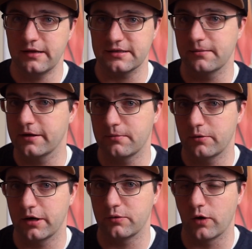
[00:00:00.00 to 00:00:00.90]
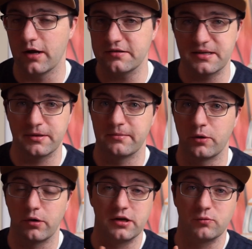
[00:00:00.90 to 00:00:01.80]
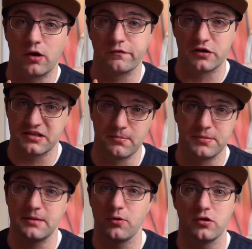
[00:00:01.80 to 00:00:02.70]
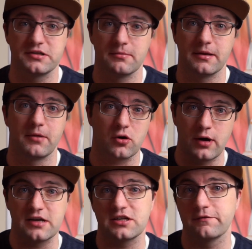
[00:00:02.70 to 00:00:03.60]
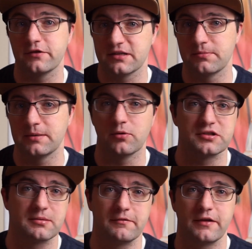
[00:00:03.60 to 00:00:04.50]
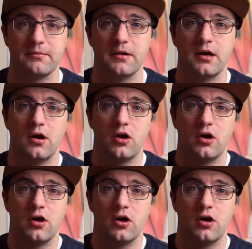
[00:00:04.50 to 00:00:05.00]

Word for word: And some of them are running well, some of them are running well for some people, some of them are crashing for some people, some of them